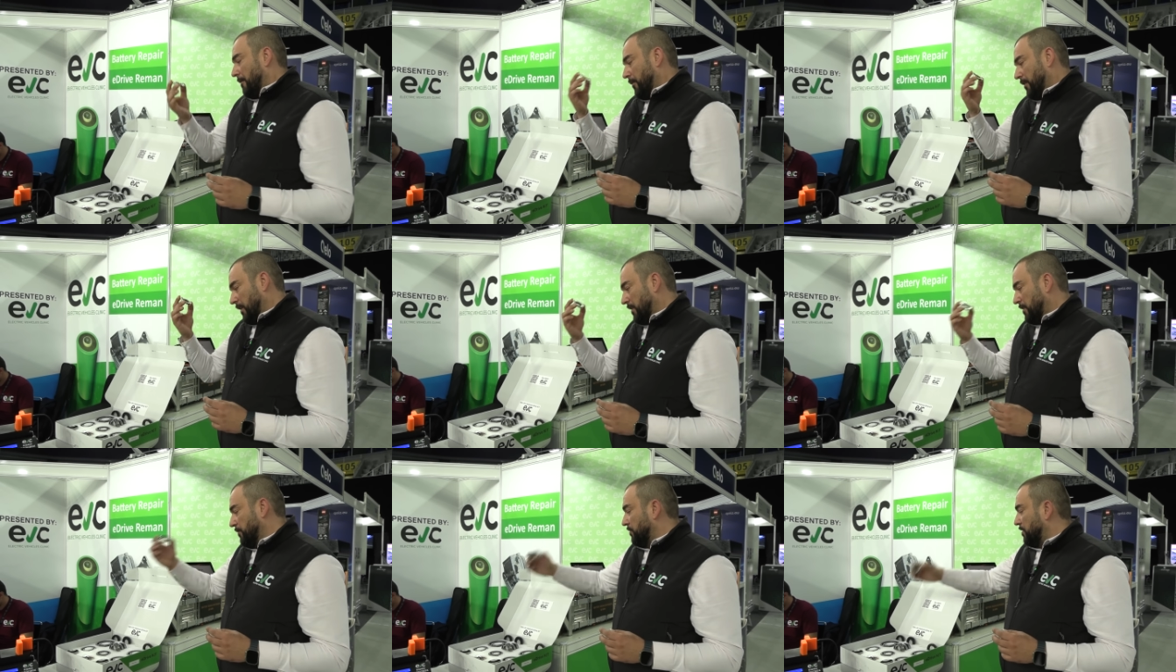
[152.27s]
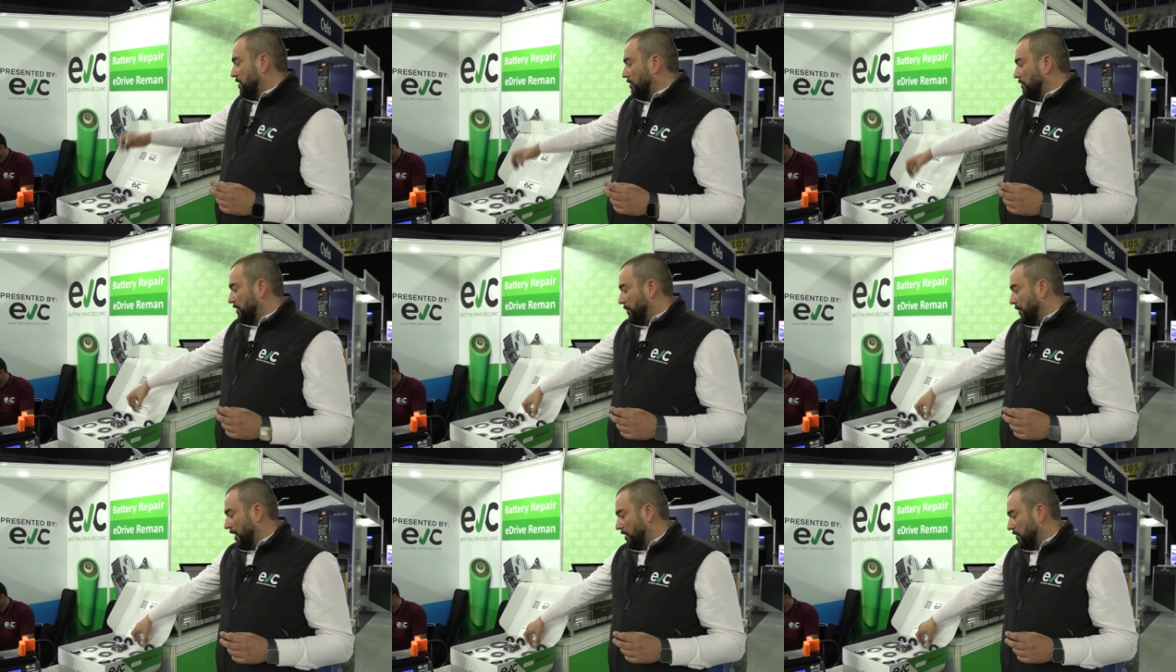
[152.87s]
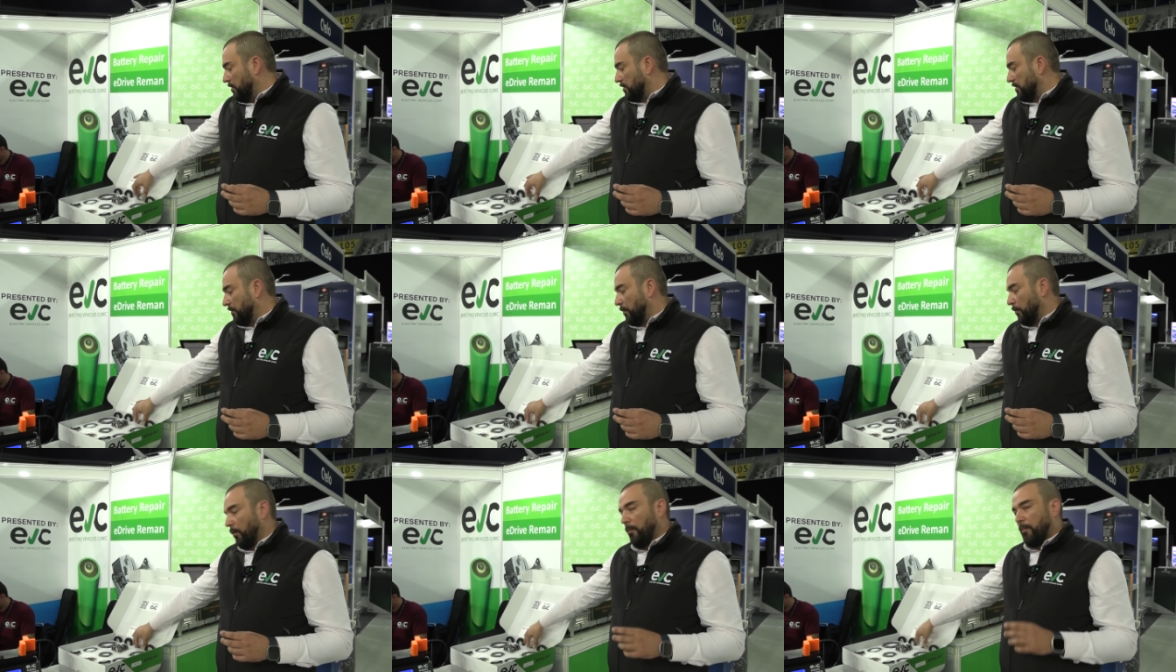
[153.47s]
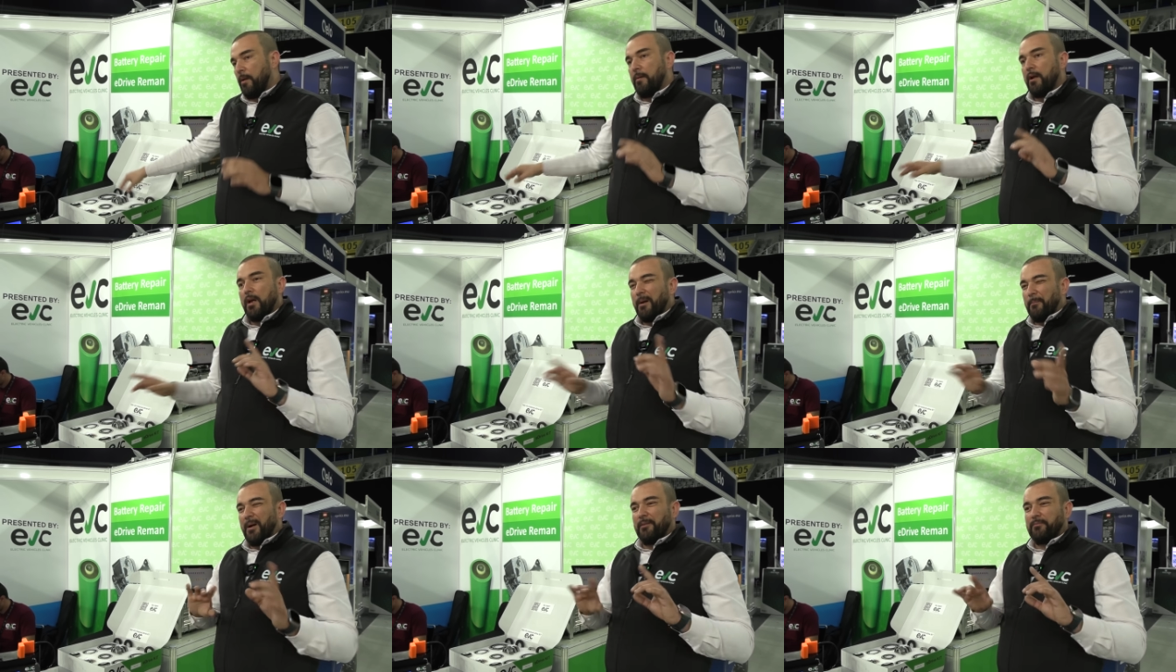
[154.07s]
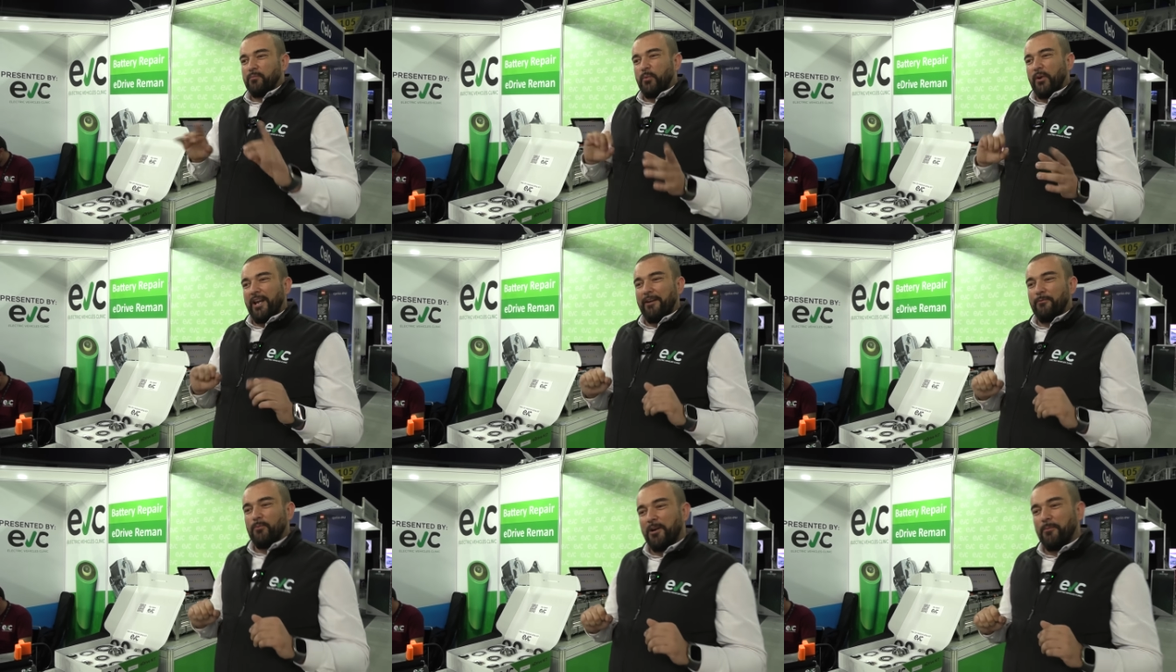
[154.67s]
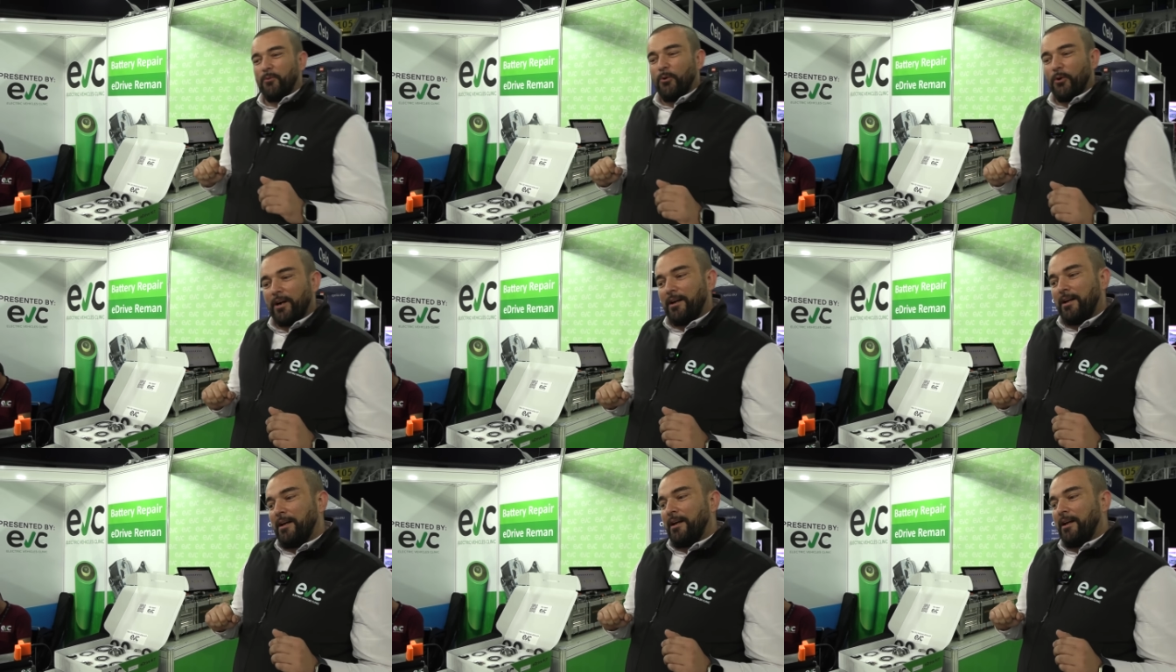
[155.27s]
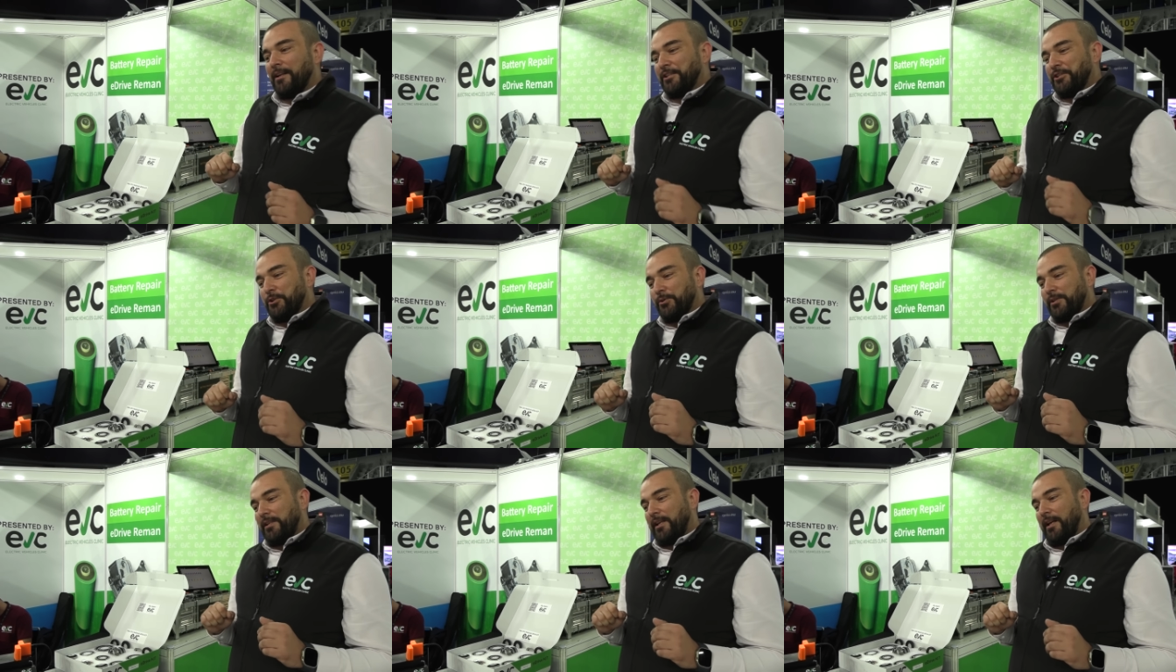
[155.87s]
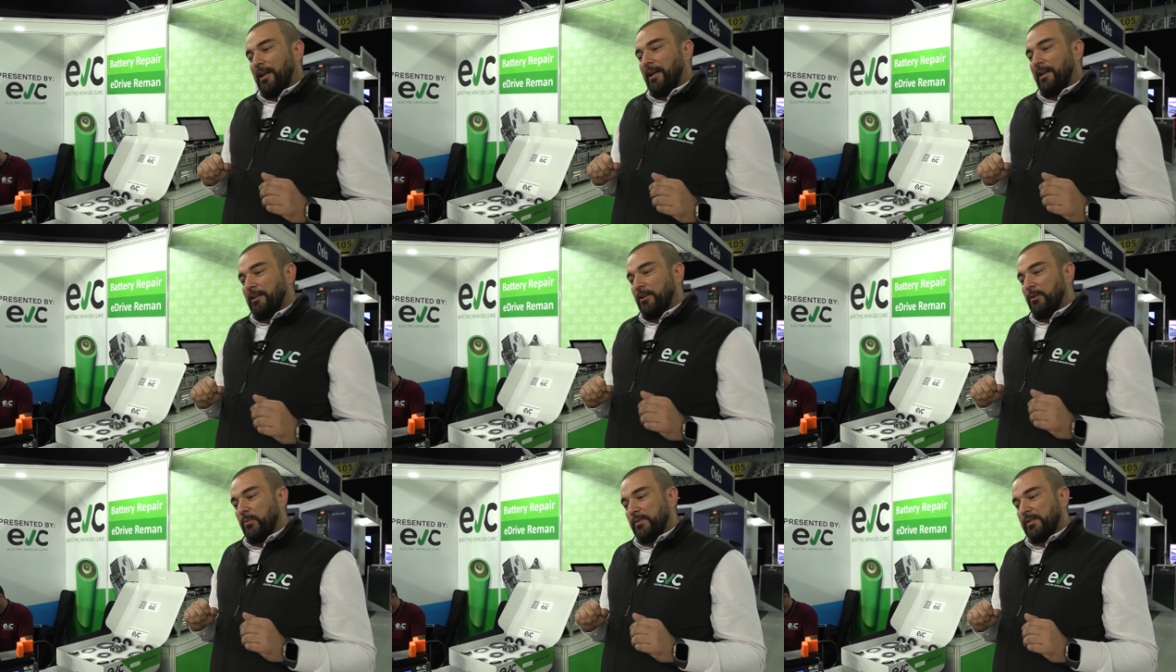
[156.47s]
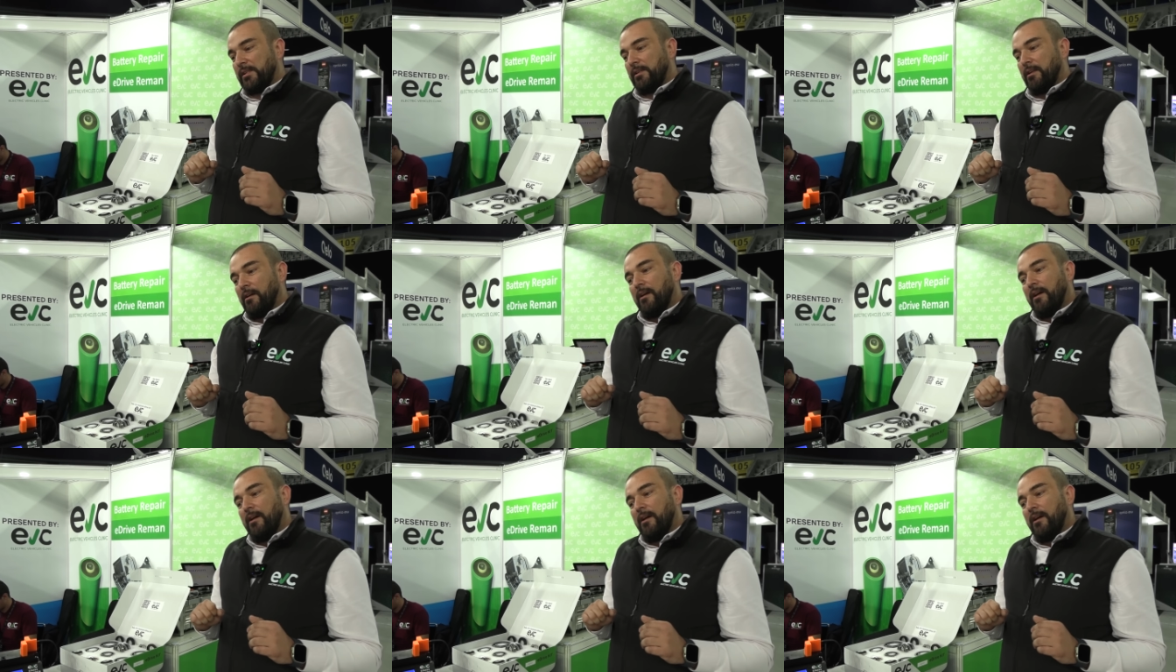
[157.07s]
with this you solve the main cause of the problem but we have one more uh, juicy news